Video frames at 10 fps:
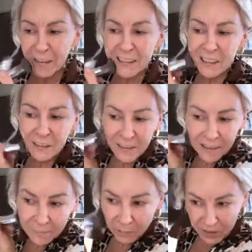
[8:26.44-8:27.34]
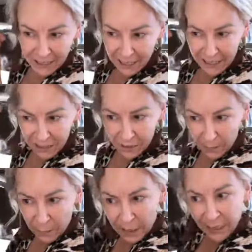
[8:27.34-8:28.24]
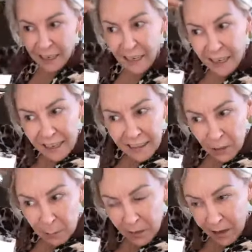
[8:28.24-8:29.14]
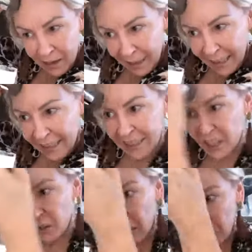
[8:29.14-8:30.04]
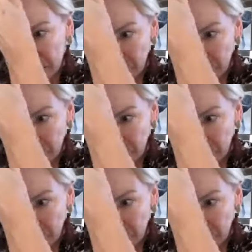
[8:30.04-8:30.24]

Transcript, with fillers: So today is going to be, so I'm, ah, I like this. You know, I'm